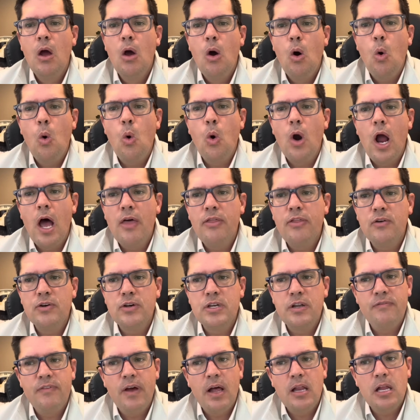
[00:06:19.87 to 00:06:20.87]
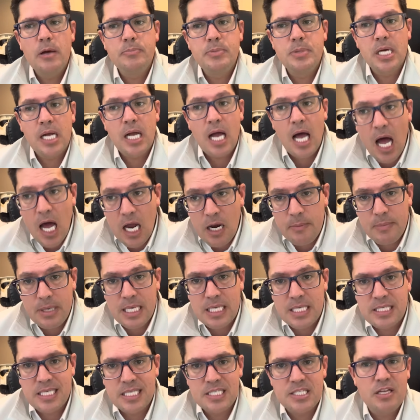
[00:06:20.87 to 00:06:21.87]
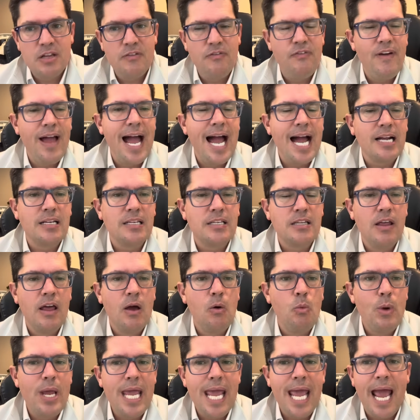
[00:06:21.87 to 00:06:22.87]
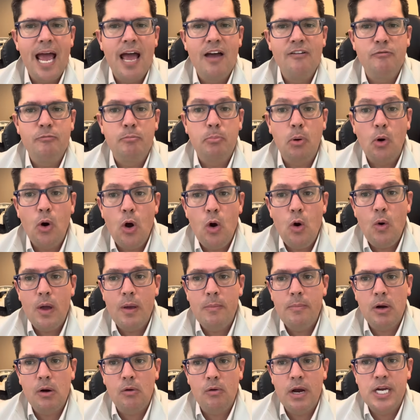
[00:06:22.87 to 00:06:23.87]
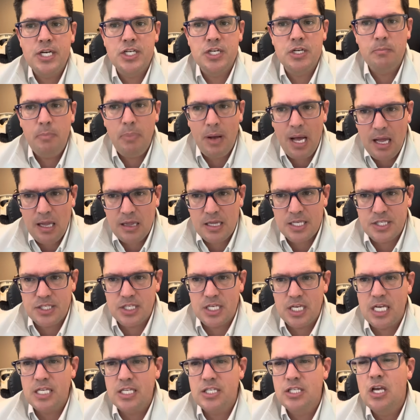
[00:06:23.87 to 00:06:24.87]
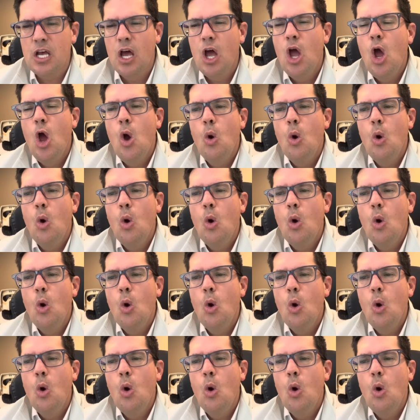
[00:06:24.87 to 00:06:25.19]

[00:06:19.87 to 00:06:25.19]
or other developed economies is the fact that we have pro-immigration policies,